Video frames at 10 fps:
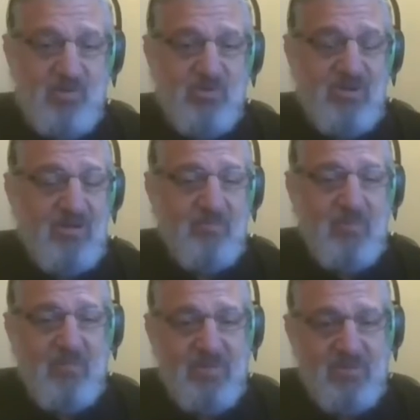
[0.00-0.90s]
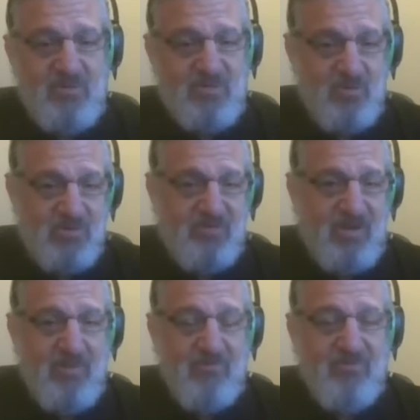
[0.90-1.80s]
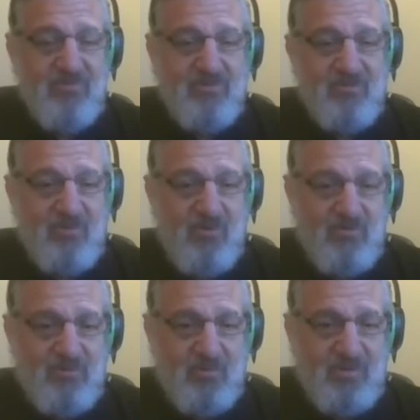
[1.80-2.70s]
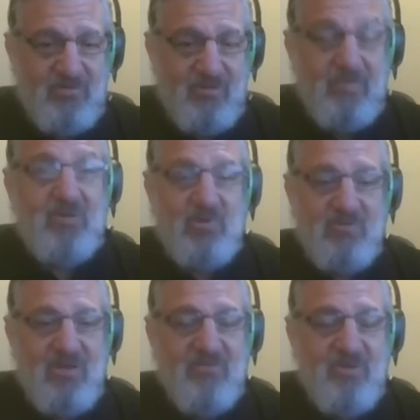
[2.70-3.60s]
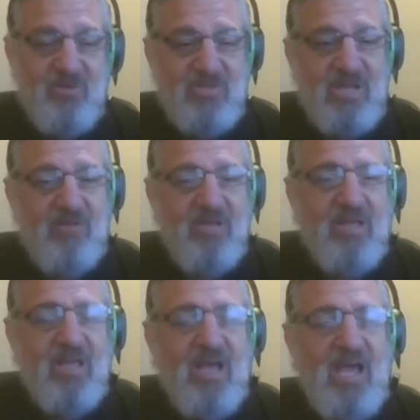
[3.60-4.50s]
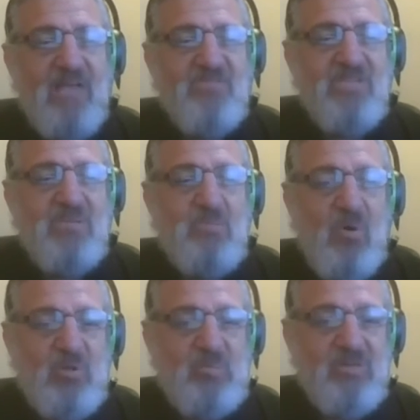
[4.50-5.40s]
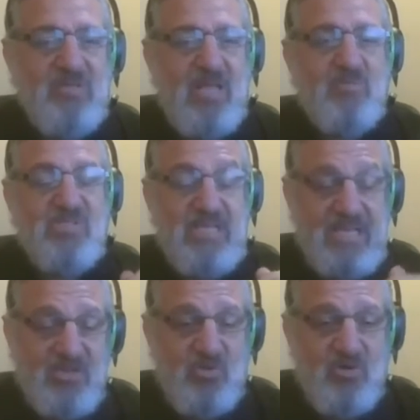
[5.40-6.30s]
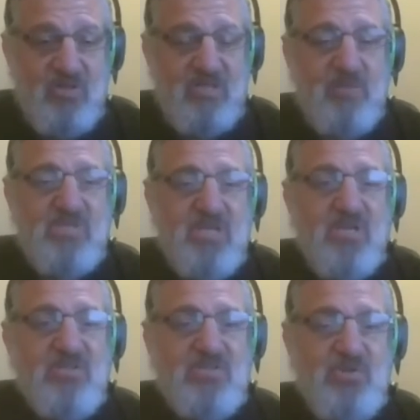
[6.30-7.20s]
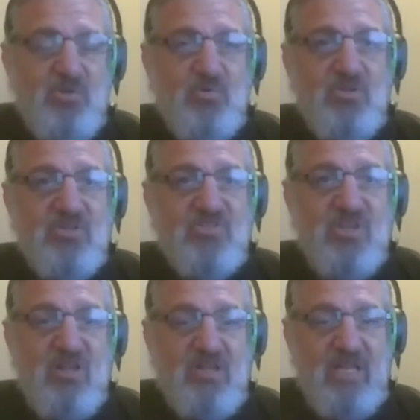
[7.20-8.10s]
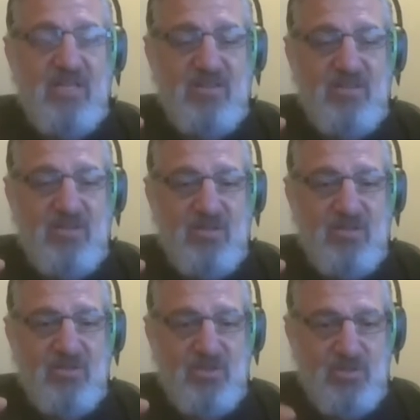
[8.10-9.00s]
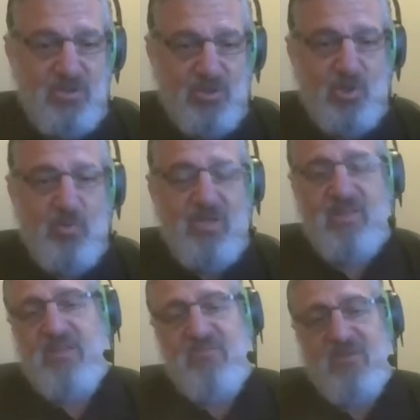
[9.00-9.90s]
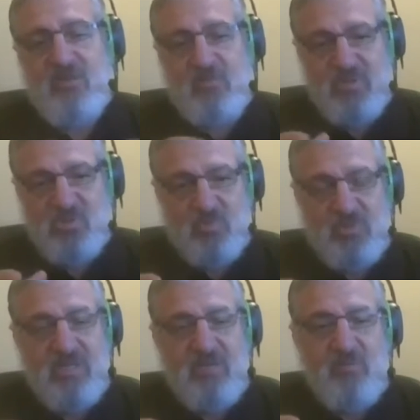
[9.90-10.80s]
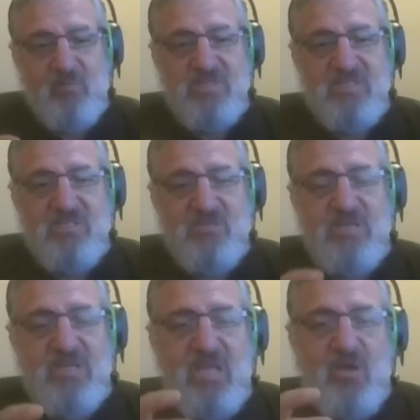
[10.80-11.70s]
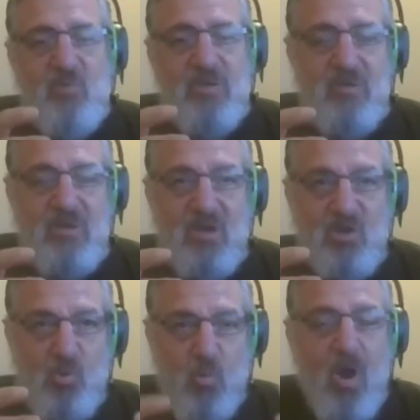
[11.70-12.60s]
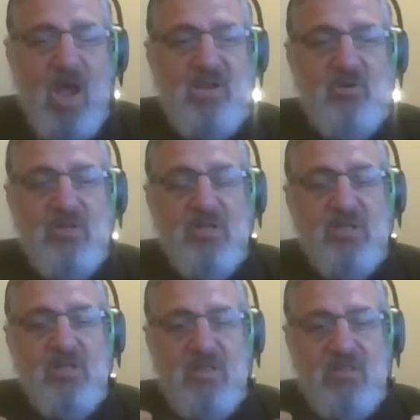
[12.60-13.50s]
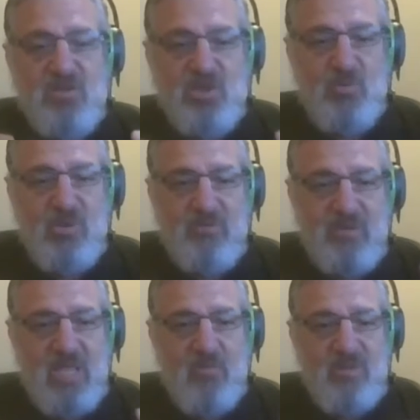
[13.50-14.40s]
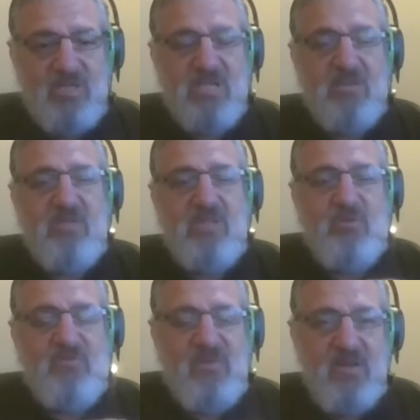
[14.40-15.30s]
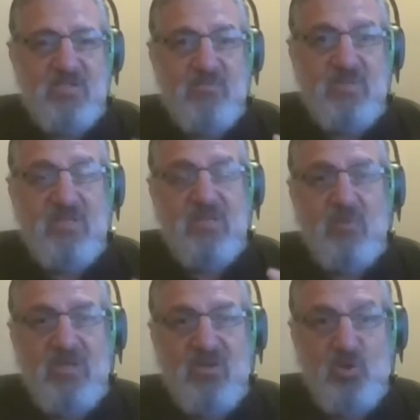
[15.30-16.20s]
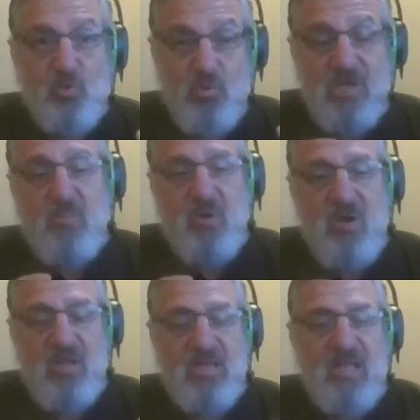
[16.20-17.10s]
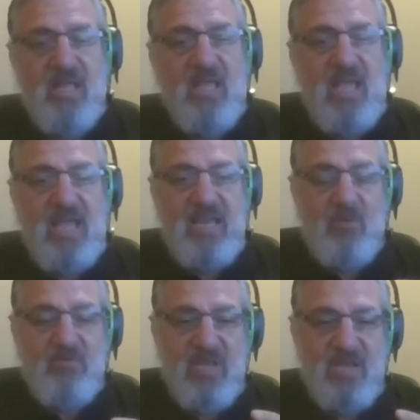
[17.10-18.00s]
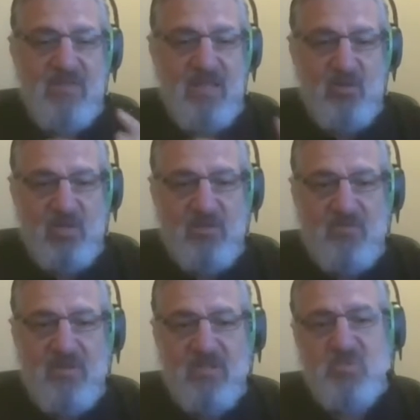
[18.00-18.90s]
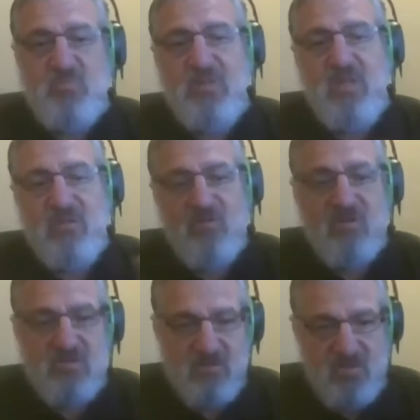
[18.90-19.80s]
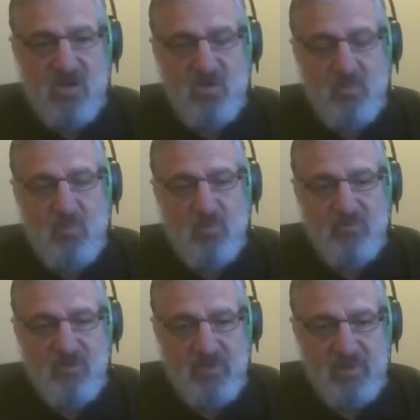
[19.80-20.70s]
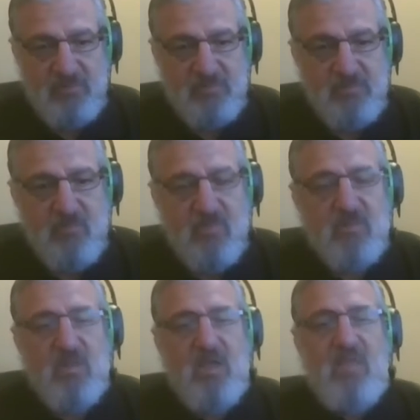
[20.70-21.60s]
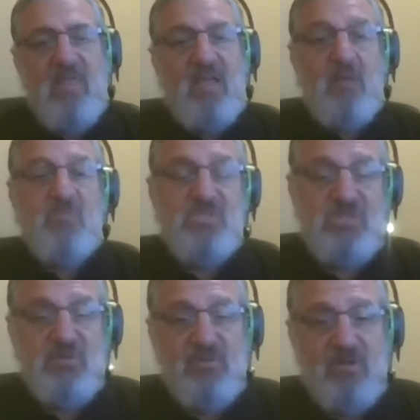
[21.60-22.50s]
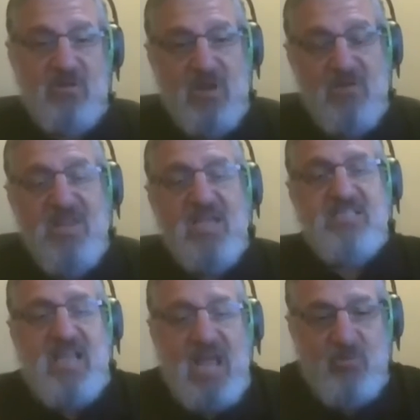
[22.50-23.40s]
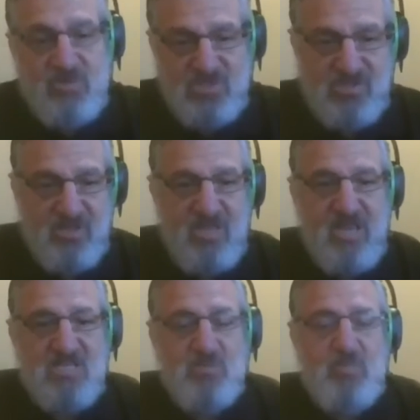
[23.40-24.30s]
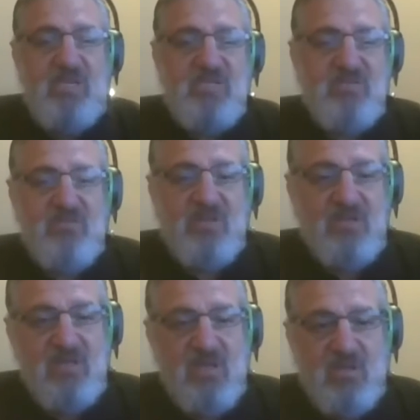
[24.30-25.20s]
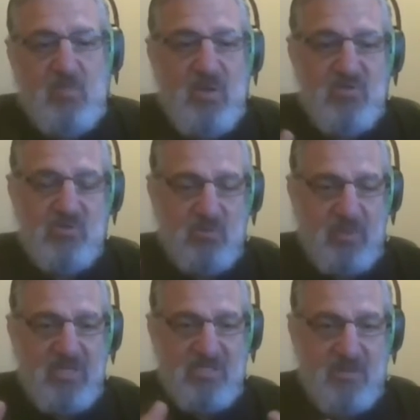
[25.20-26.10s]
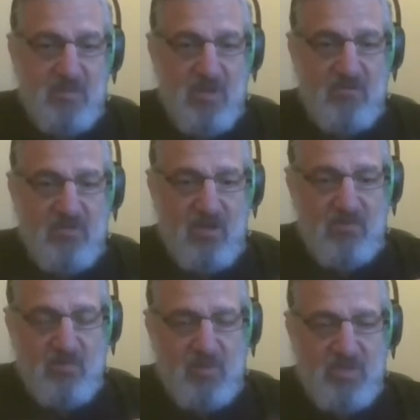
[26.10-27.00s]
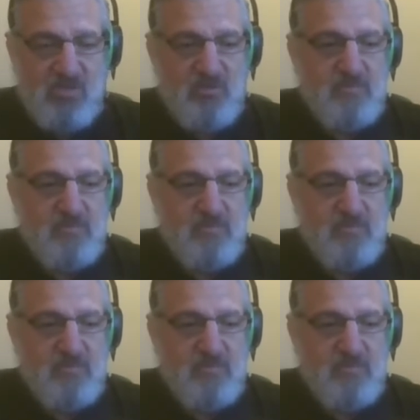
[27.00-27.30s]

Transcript: right, I've been doing storage for IBM for over about 25 years now. I've seen multiple attempts, internal attempts, to consolidate the GUI, and they failed miserably. And it wasn't until we acquired the GUI that came with XIV that we found something that we could agree upon, and now we've taken that look and feel and spread that across our entire portfolio. And that comes to our next acquisition, the next piece of the puzzle, or piece of the picture,